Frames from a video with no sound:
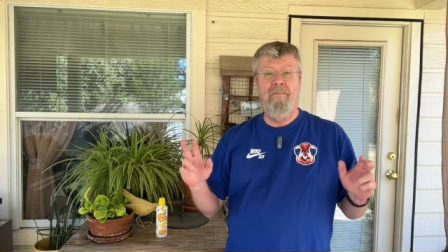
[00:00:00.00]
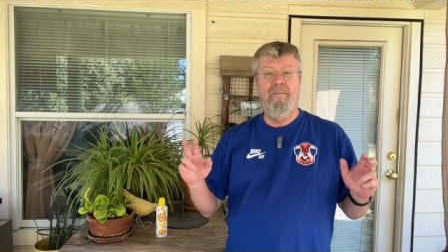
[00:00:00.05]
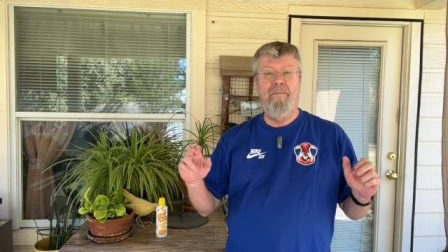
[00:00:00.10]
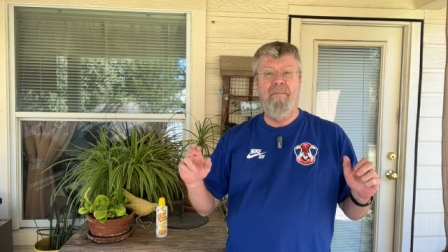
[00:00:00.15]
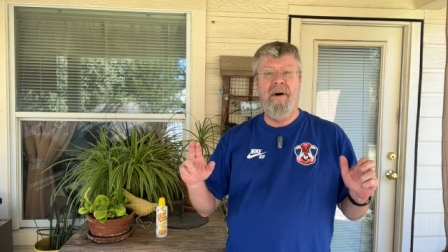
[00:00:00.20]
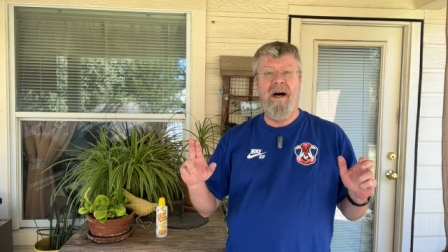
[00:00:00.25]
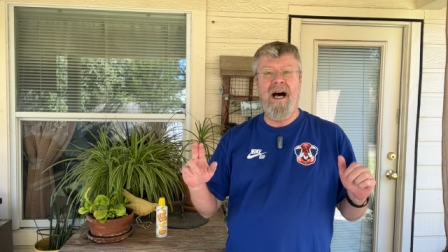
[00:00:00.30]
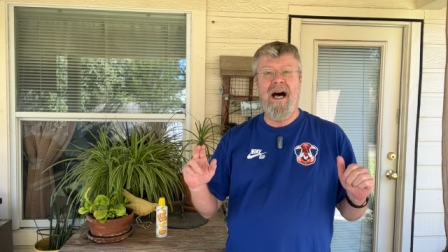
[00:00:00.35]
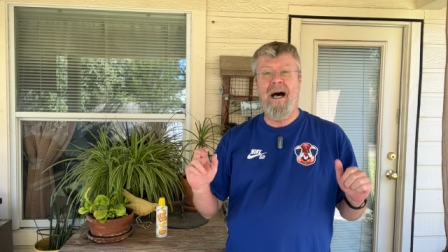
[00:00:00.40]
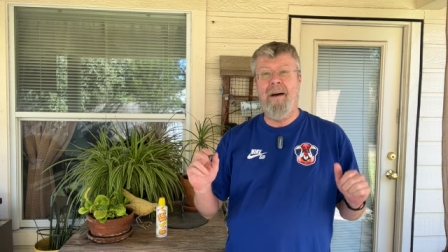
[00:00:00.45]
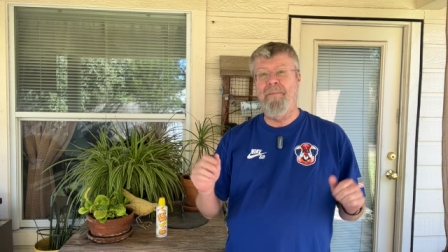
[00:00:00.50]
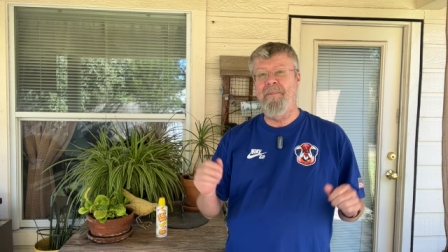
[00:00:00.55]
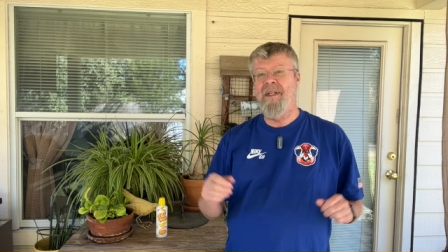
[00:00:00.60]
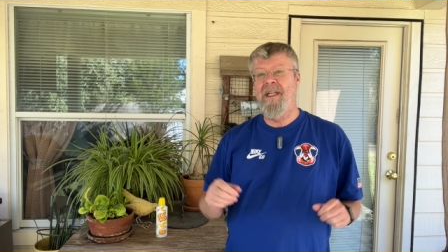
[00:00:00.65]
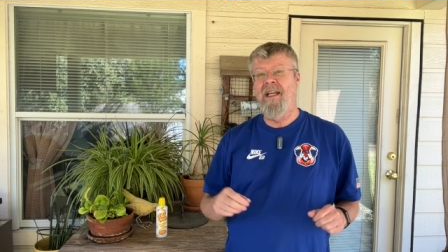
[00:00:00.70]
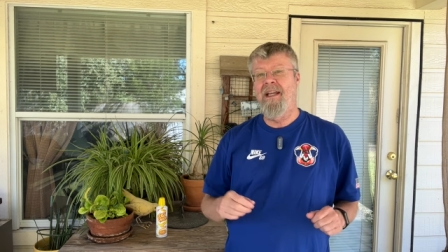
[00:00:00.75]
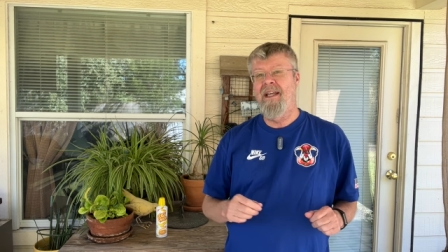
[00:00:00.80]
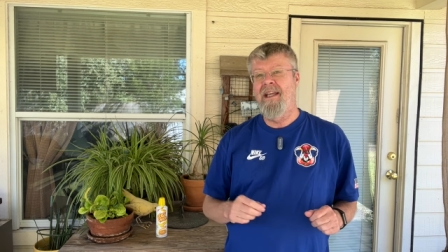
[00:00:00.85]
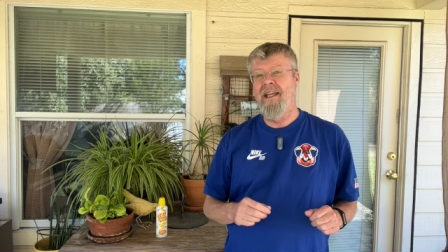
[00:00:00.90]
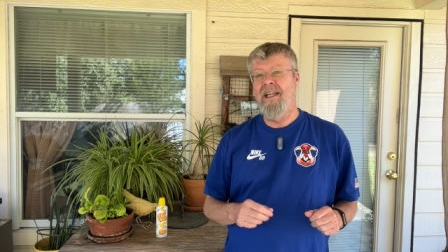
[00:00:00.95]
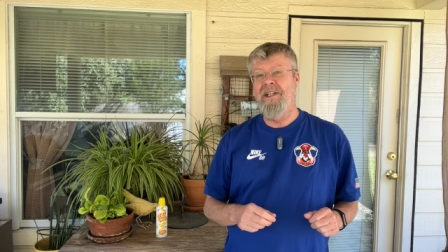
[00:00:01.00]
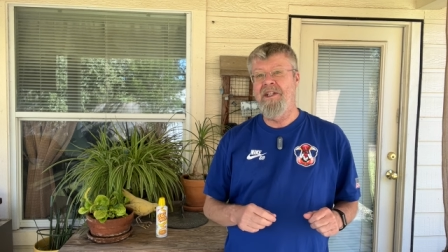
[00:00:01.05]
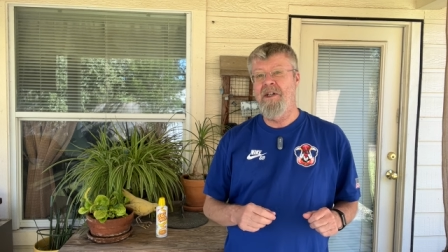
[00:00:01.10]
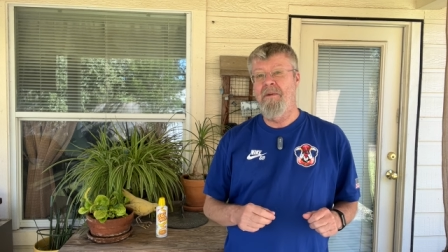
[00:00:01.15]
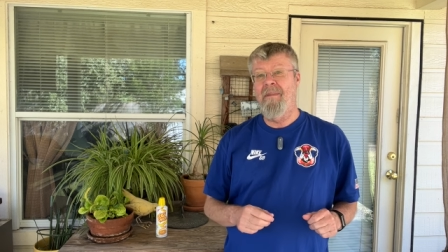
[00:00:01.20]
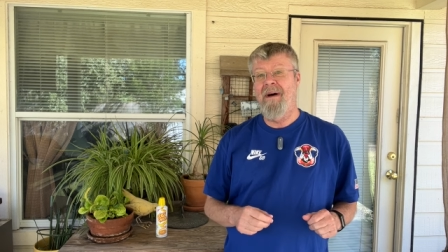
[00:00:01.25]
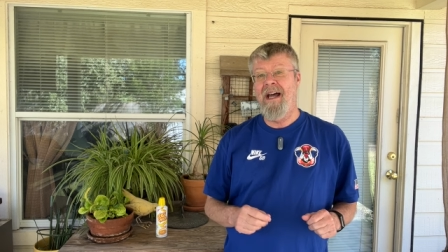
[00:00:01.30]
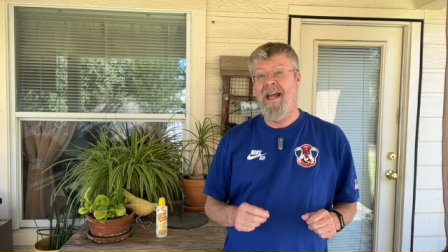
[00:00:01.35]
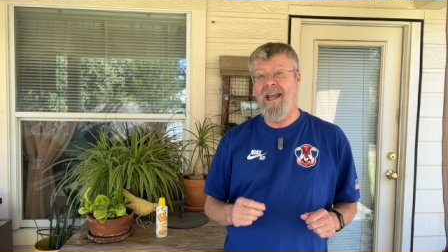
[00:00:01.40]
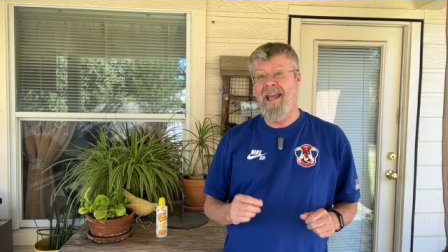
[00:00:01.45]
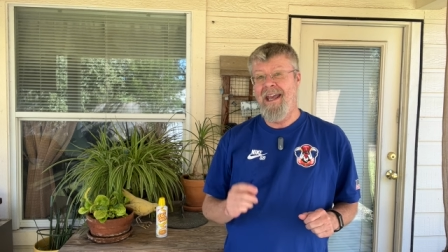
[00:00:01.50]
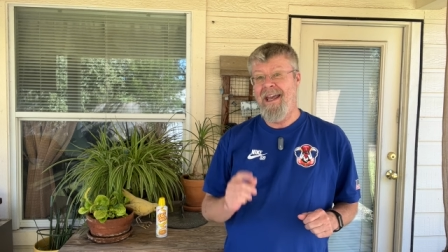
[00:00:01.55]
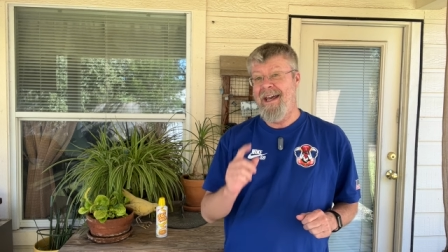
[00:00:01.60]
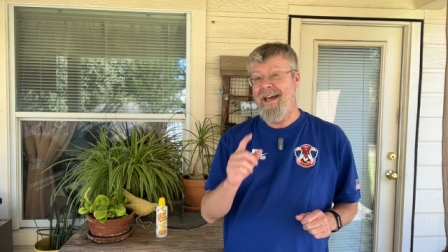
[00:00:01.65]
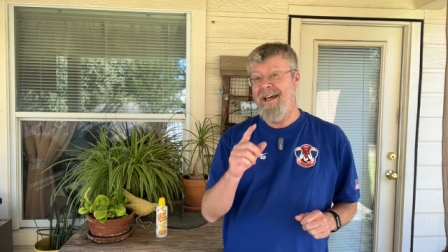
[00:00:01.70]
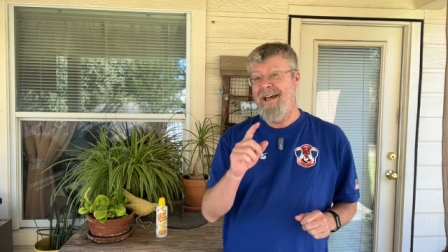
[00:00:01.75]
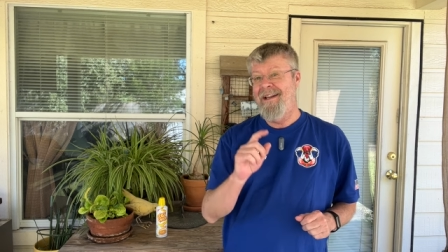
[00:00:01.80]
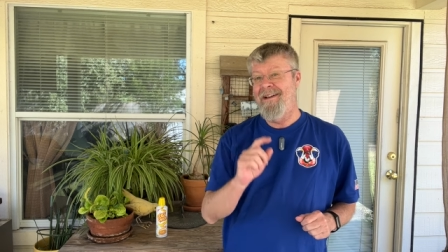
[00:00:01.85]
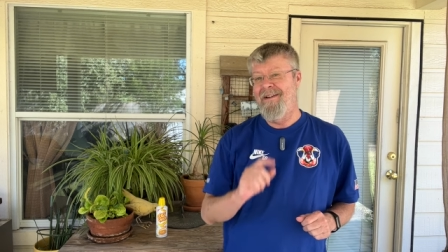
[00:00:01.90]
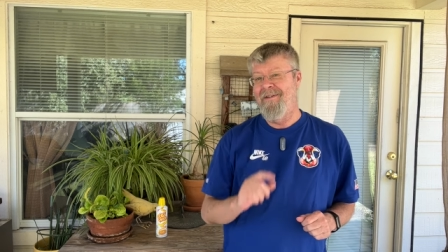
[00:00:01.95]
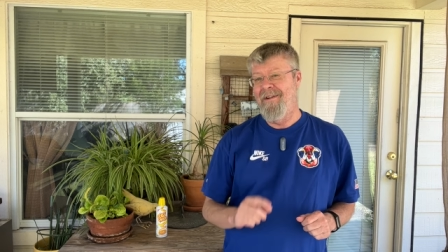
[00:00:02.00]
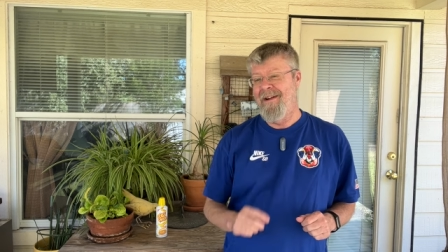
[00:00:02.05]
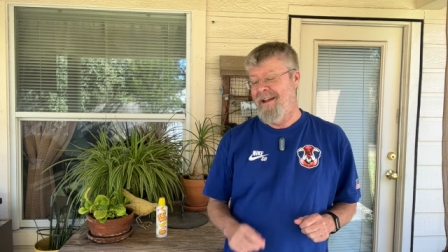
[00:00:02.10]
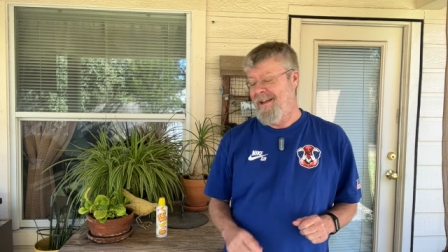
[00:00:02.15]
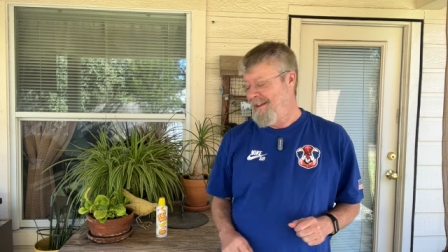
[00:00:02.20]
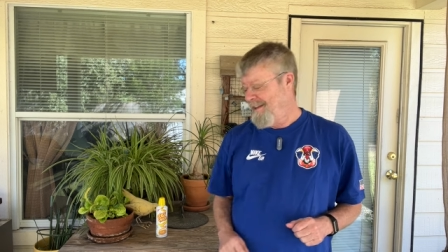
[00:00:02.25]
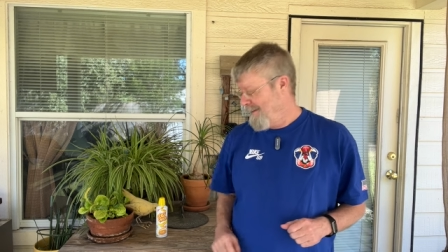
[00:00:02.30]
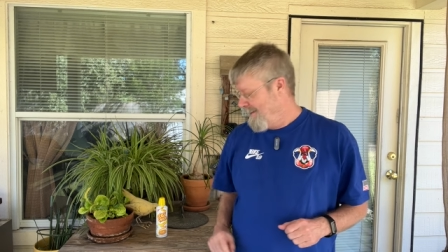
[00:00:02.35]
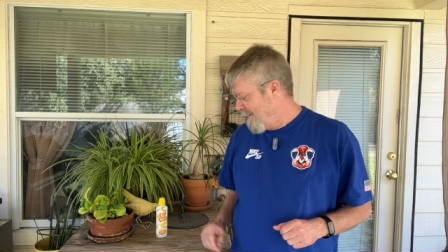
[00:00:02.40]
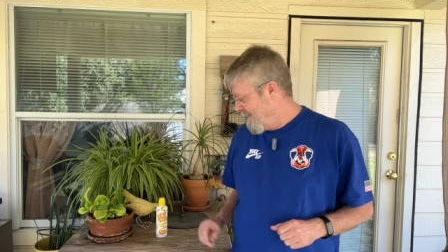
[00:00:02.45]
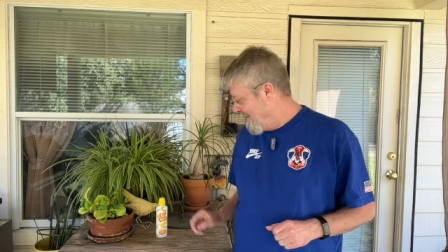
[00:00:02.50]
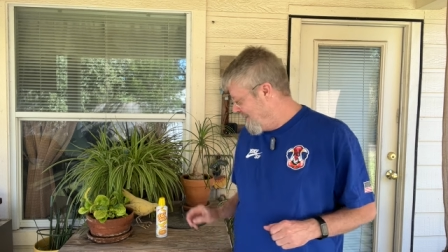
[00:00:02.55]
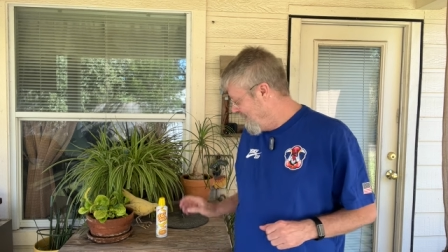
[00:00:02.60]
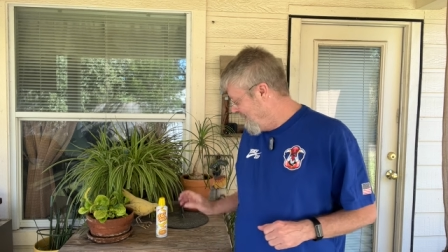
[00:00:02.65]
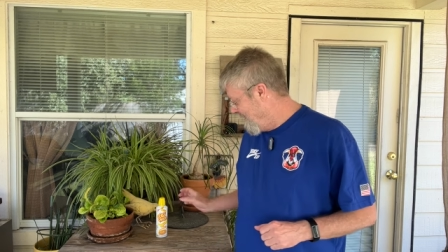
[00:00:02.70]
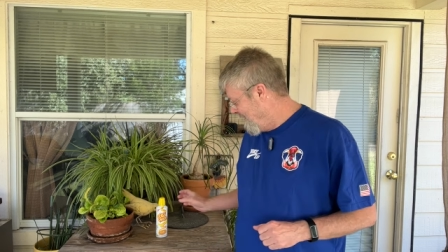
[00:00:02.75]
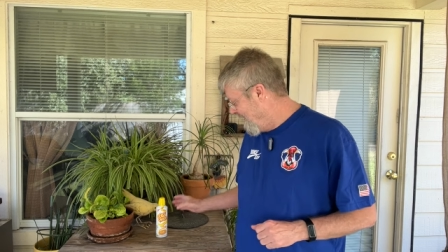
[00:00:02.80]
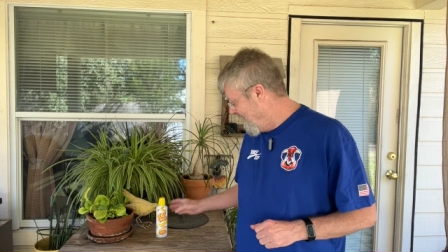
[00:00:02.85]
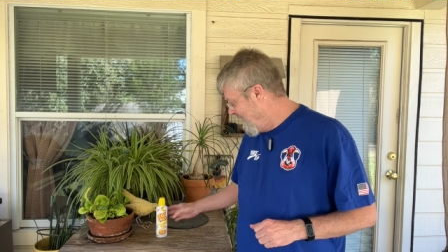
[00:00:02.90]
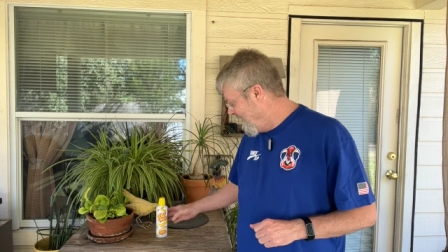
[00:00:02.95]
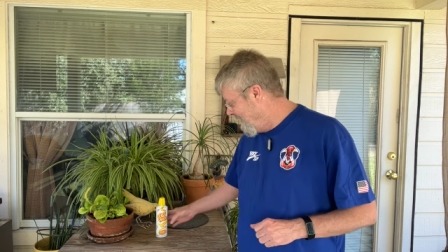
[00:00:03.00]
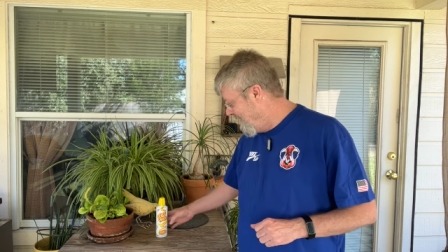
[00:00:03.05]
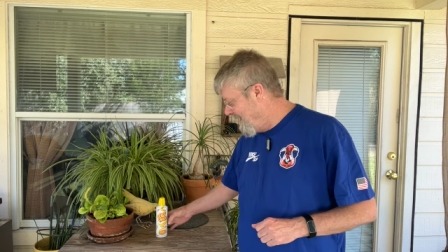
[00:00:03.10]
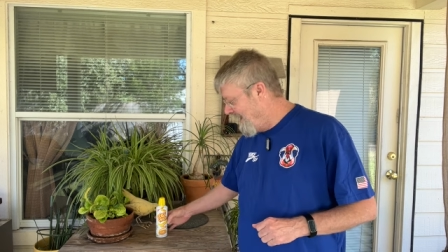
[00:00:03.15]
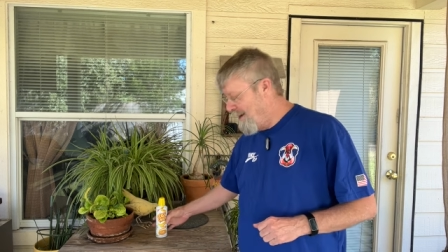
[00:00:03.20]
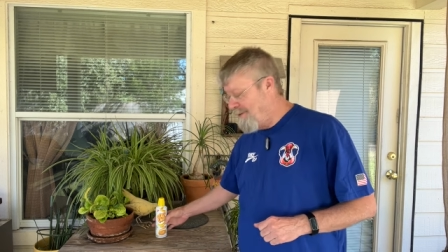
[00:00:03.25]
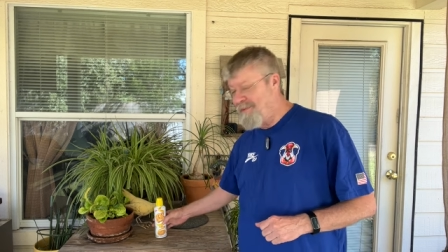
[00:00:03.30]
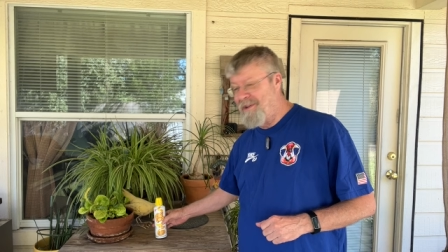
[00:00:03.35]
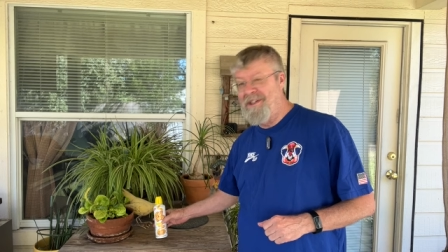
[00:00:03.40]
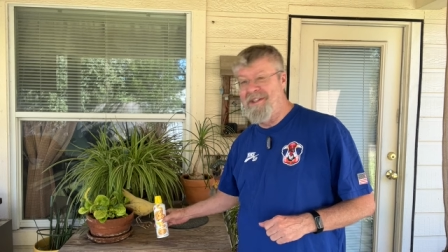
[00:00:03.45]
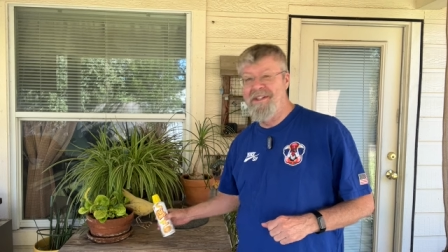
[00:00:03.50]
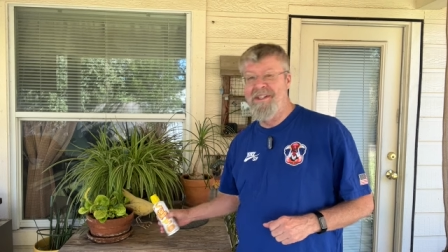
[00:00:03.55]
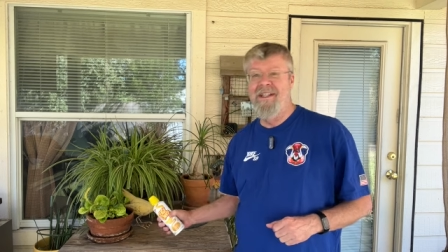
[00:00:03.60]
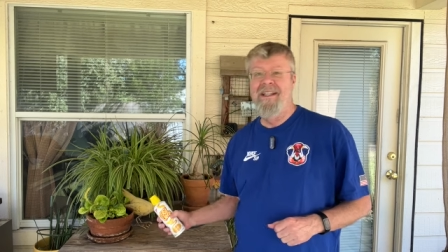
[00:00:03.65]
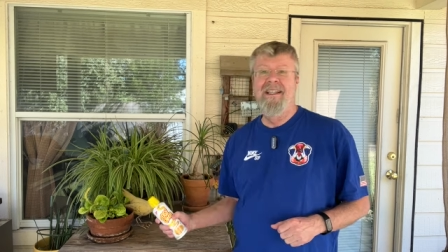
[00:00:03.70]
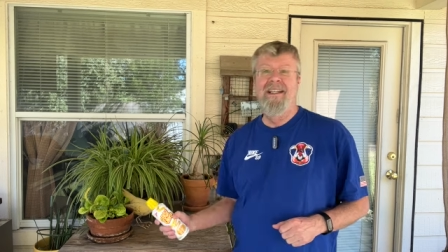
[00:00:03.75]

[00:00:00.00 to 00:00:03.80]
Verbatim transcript: popped into my head, and that was